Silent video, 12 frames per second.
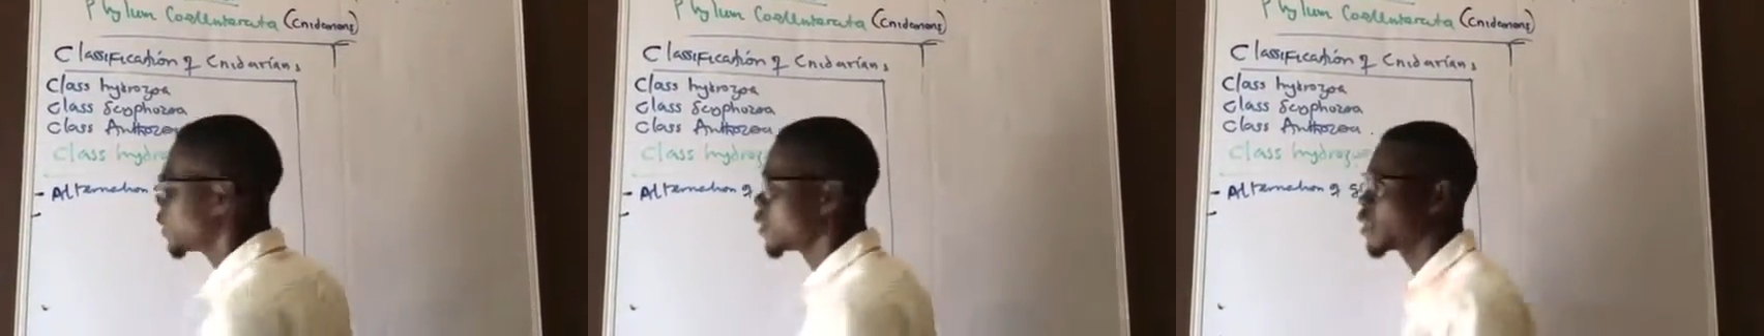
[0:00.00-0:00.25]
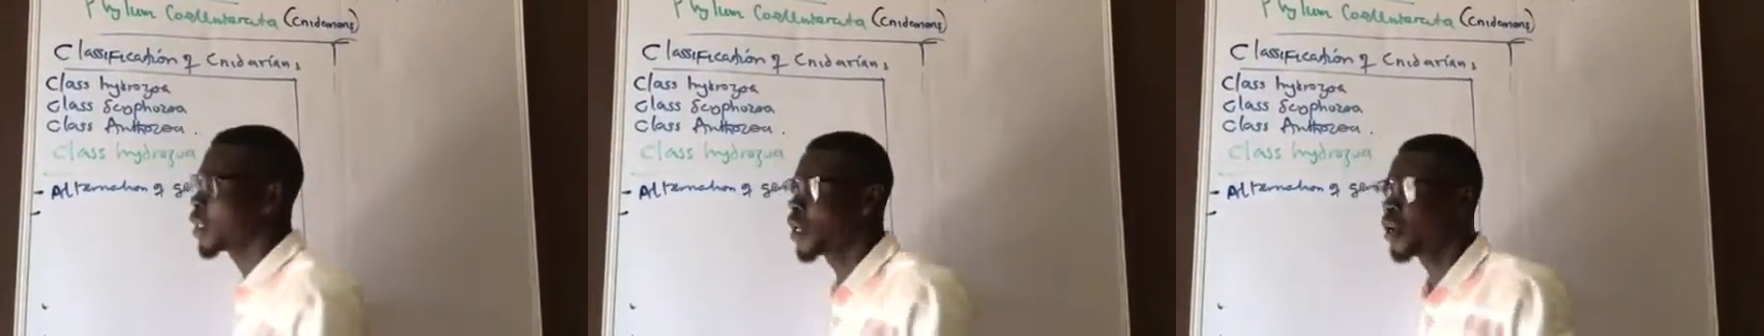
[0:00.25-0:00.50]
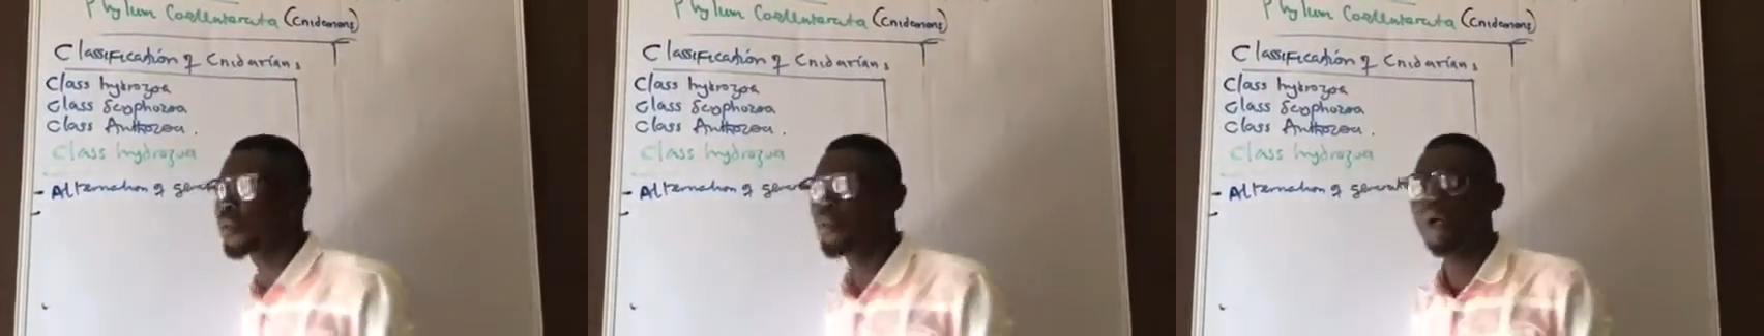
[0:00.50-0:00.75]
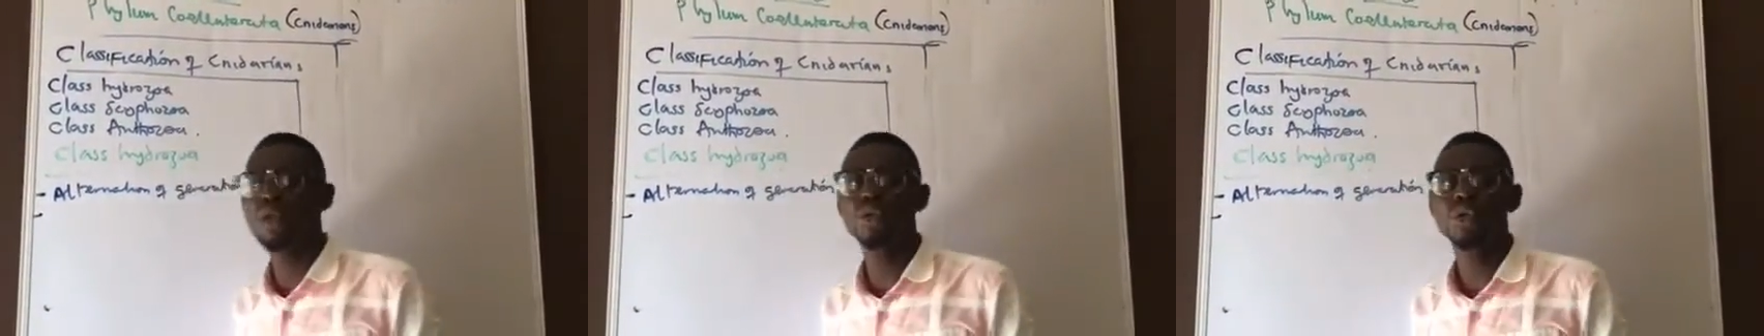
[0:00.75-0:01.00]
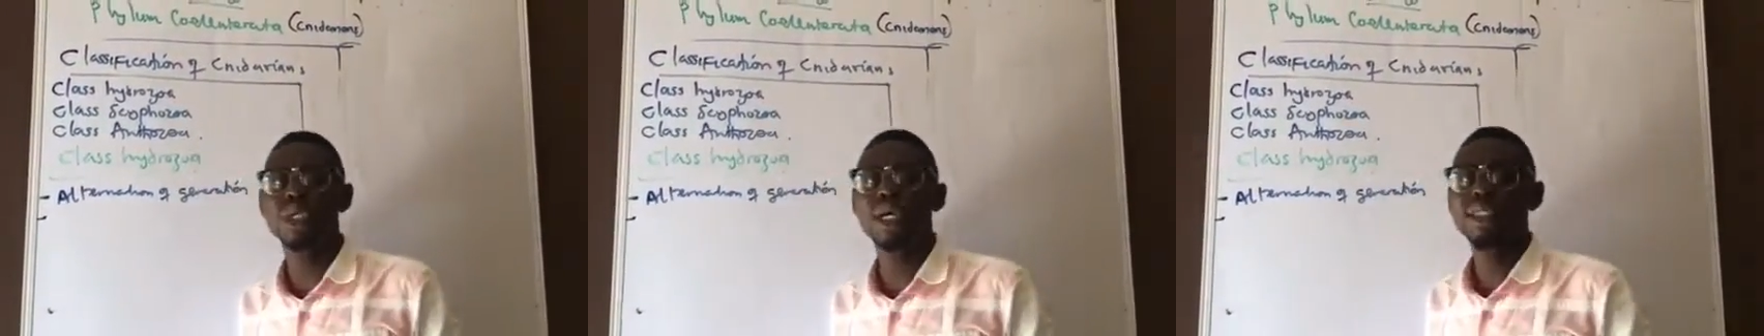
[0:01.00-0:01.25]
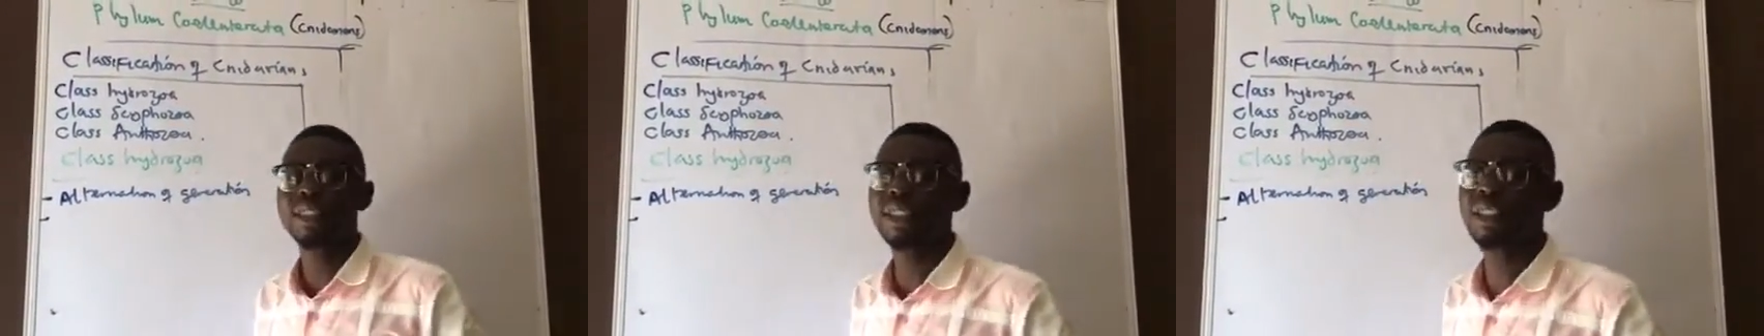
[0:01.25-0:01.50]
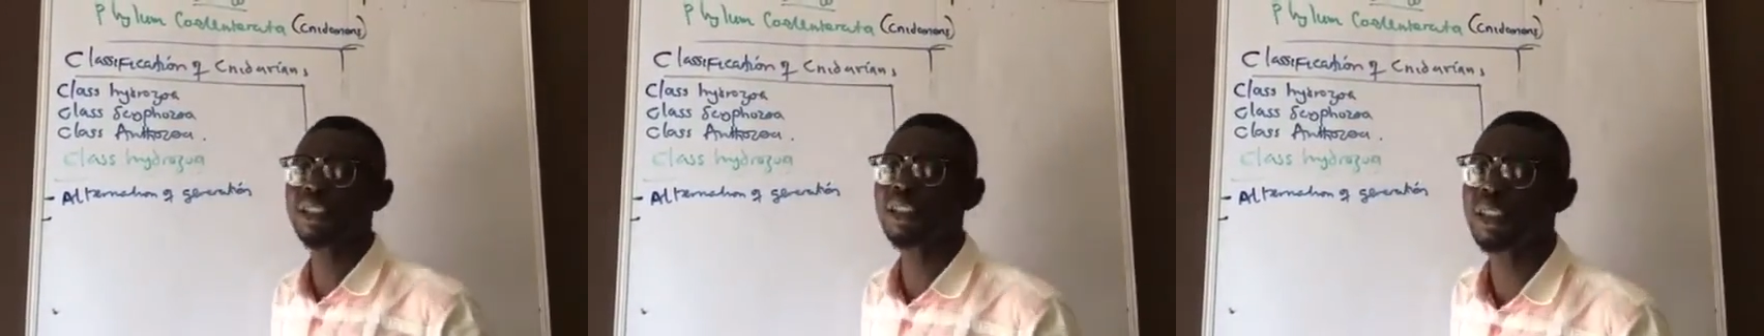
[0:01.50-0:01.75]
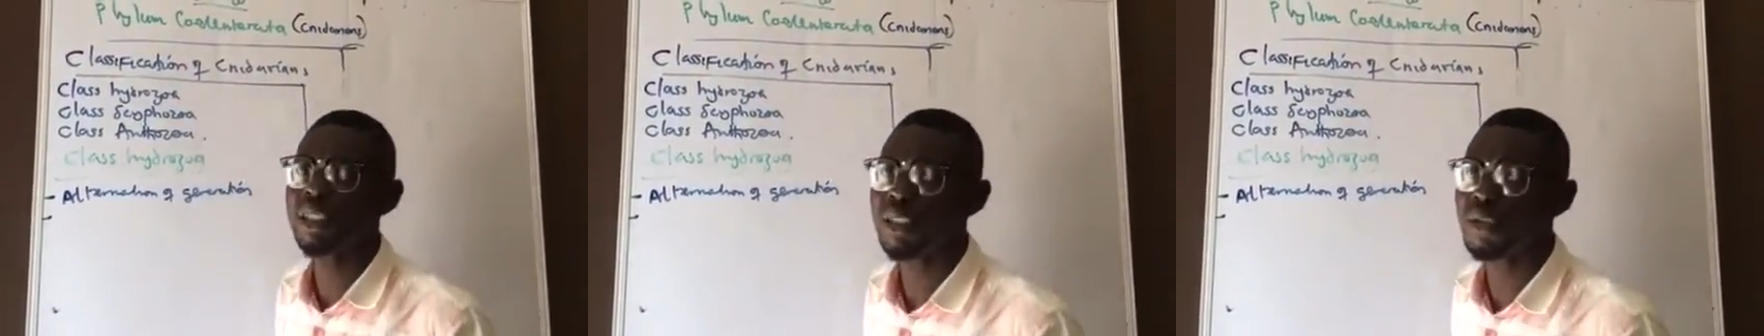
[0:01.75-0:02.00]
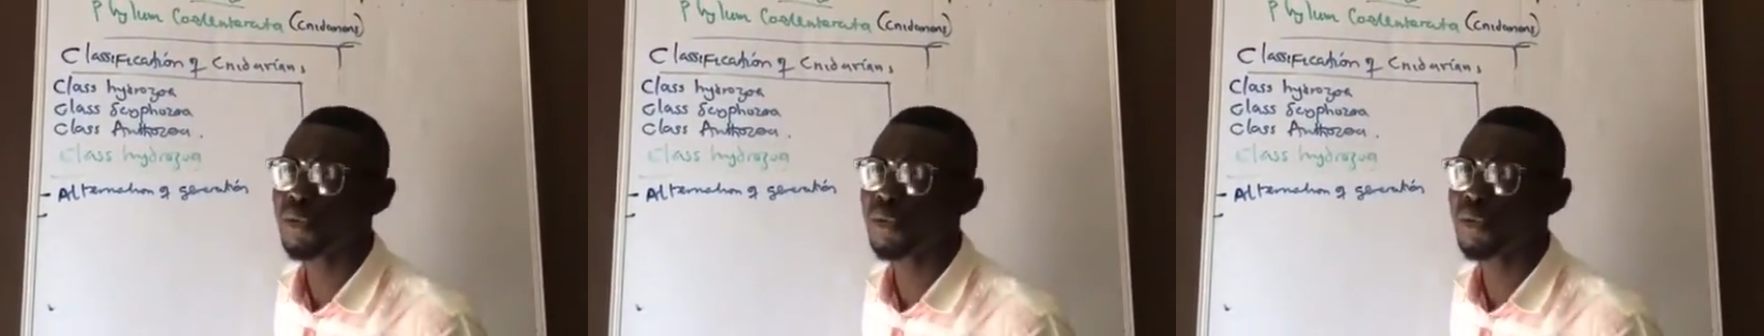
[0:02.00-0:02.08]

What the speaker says: the medusa stage is